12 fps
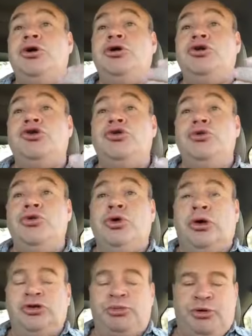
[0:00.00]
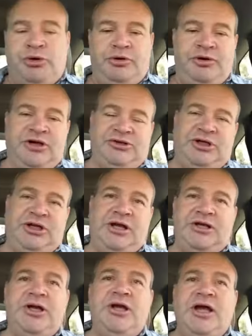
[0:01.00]
to not procrastinate.
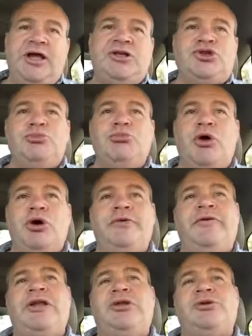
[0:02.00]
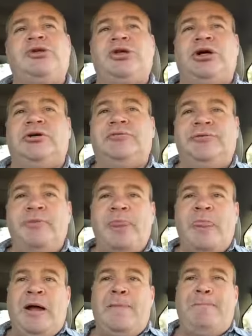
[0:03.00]
It's to motivate
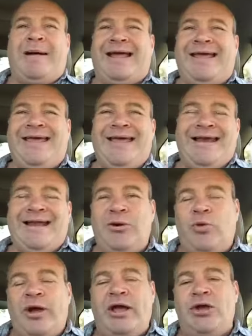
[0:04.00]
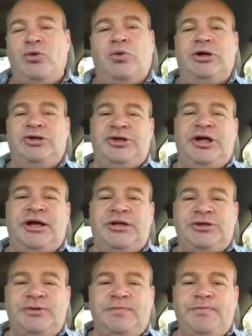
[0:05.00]
yourself by getting where you want to
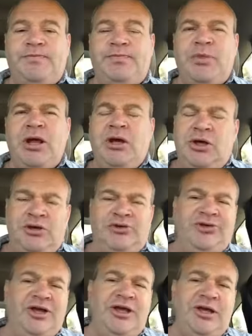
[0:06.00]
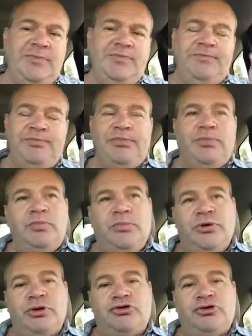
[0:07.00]
get. You see,
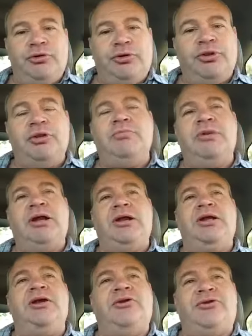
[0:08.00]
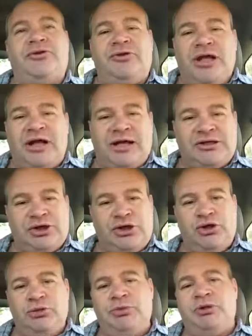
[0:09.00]
the truth of the matter is that as a
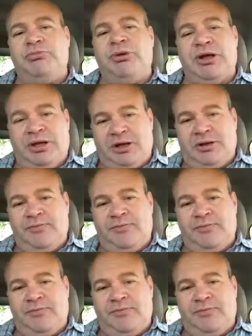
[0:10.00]
human being,